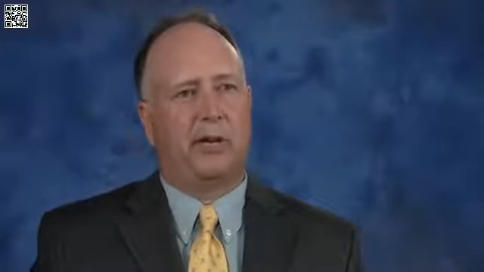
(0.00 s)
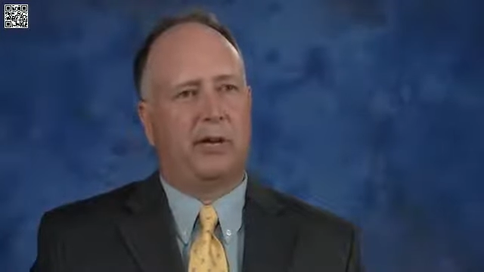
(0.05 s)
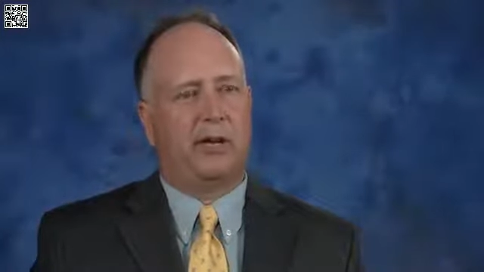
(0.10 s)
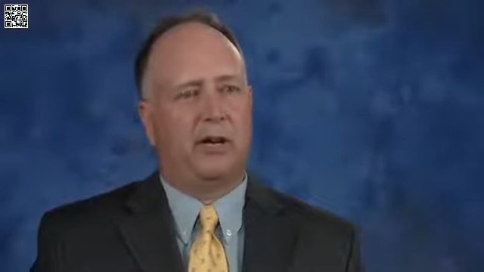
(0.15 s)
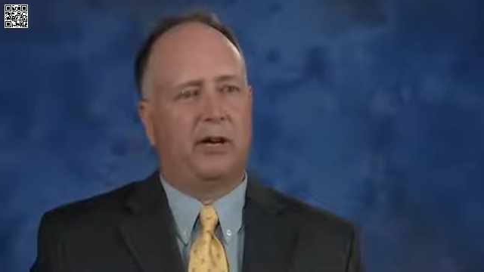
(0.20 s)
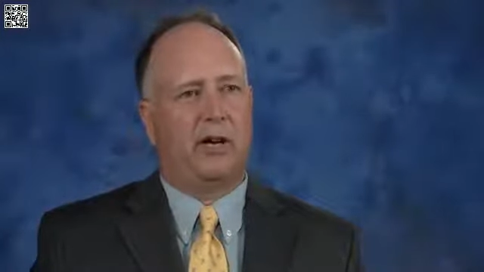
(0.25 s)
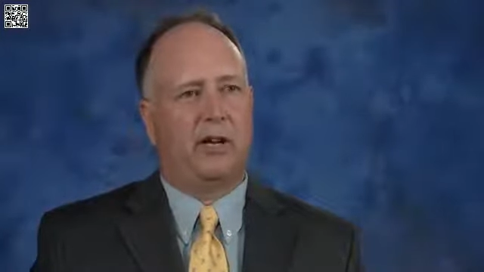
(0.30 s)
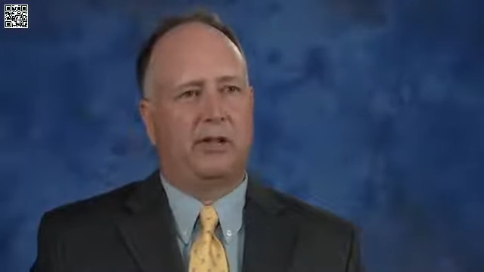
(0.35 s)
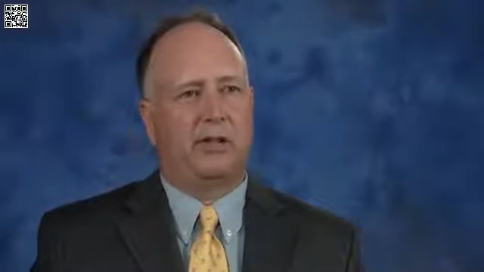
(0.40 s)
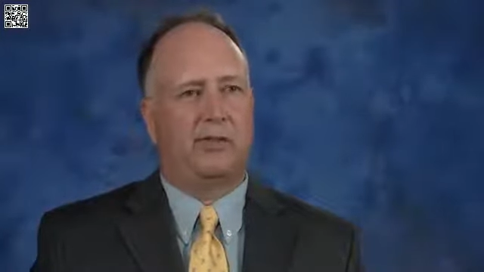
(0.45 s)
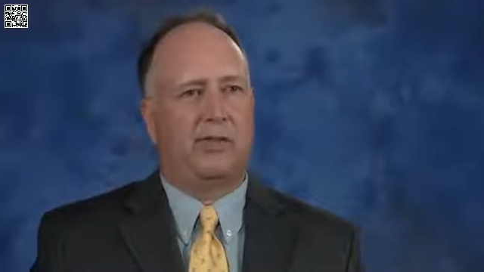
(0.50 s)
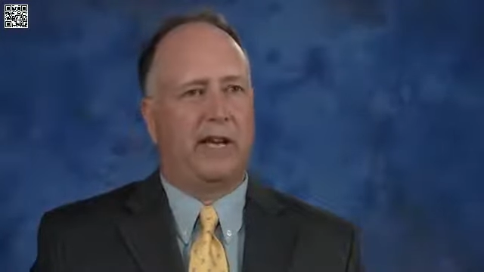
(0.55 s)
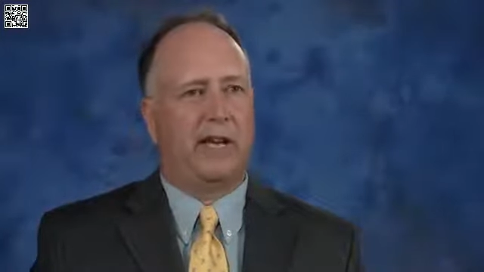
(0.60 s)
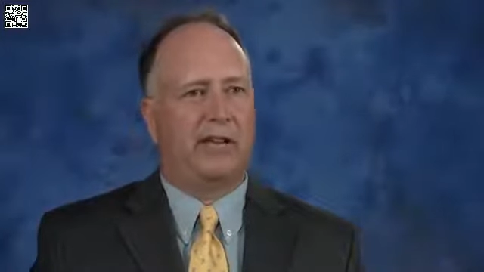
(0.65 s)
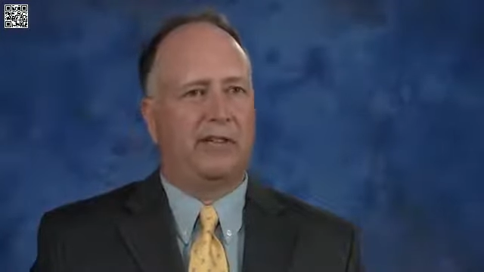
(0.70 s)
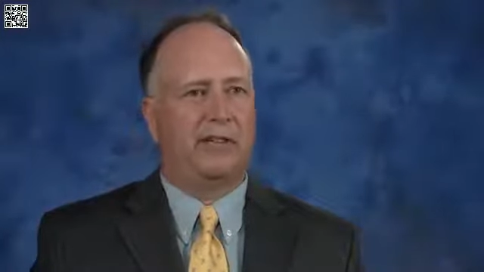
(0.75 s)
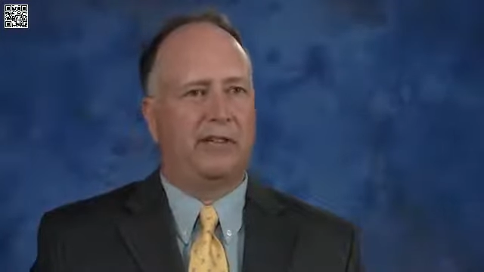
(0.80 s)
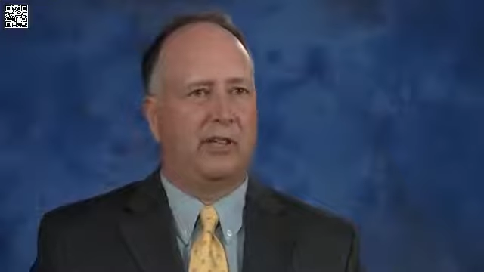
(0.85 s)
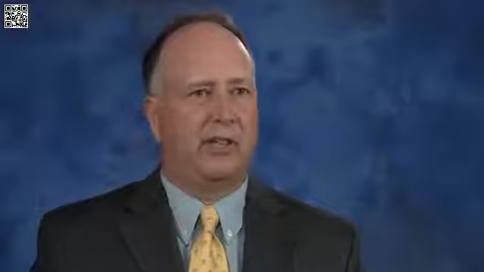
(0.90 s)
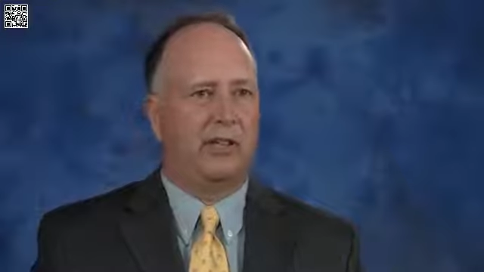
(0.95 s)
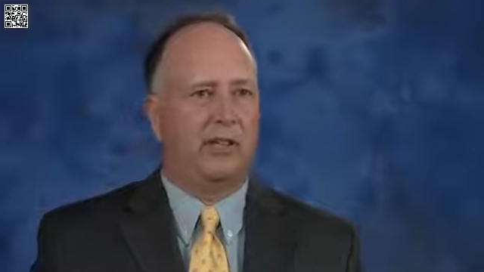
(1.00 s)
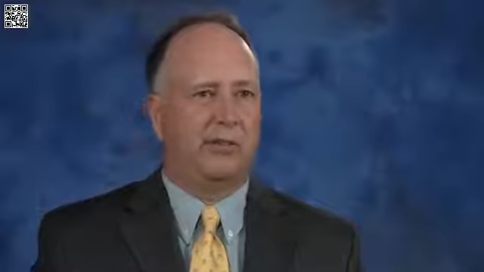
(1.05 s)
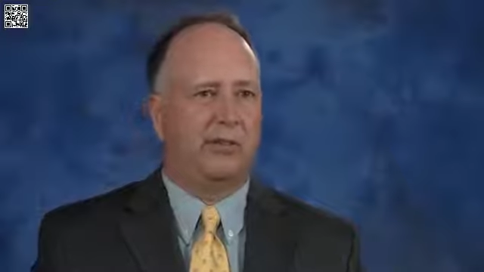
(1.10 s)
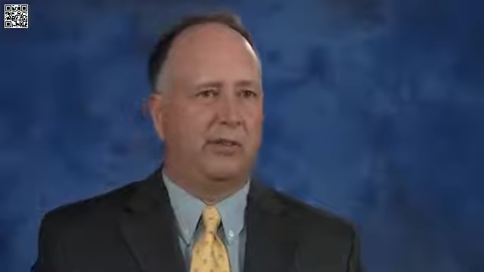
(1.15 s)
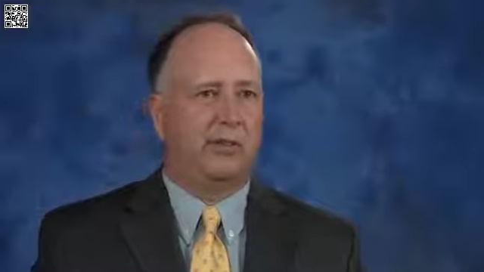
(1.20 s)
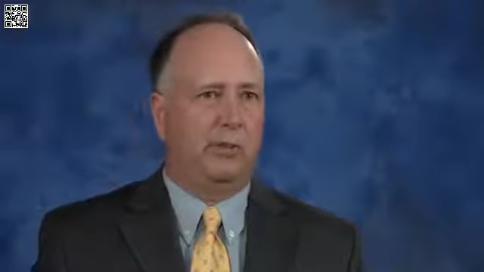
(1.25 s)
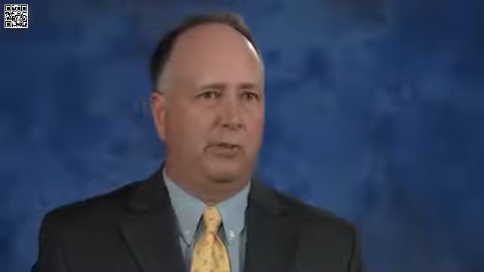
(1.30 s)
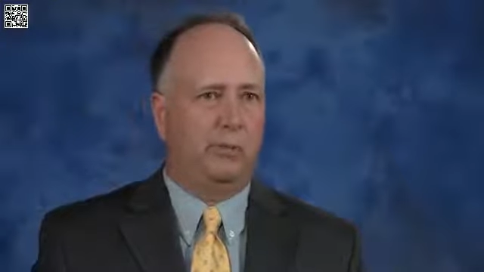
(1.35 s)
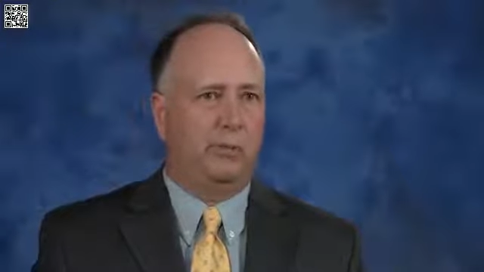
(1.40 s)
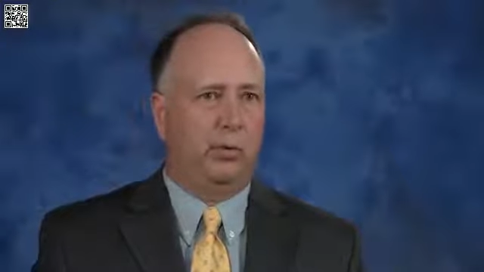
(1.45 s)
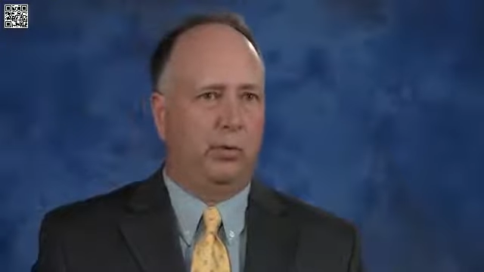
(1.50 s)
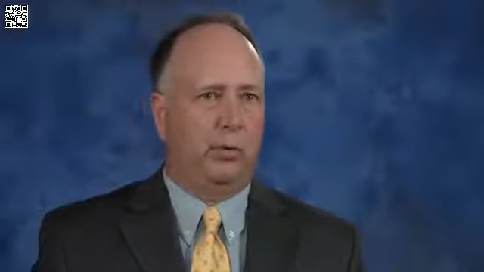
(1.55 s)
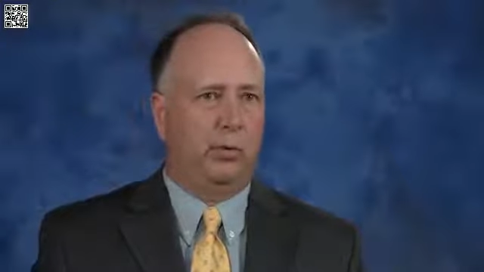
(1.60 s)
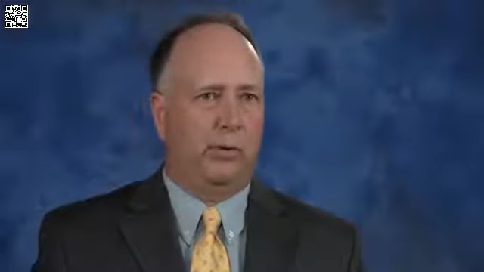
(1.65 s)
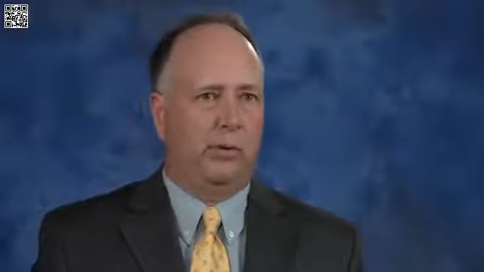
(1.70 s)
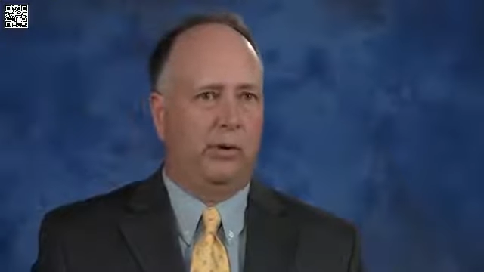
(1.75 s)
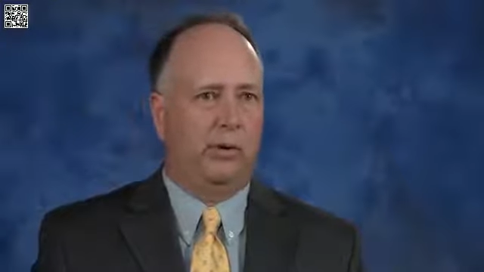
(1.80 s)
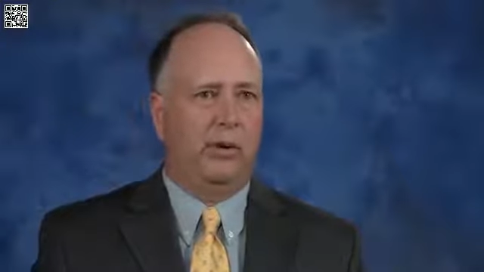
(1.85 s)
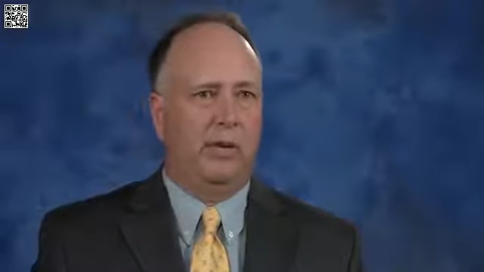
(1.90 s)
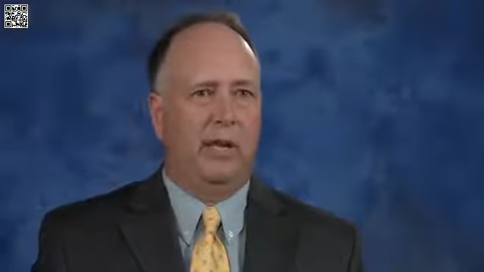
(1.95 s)
a cause of action against the
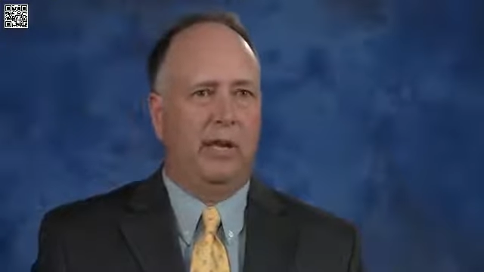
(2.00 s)
employer.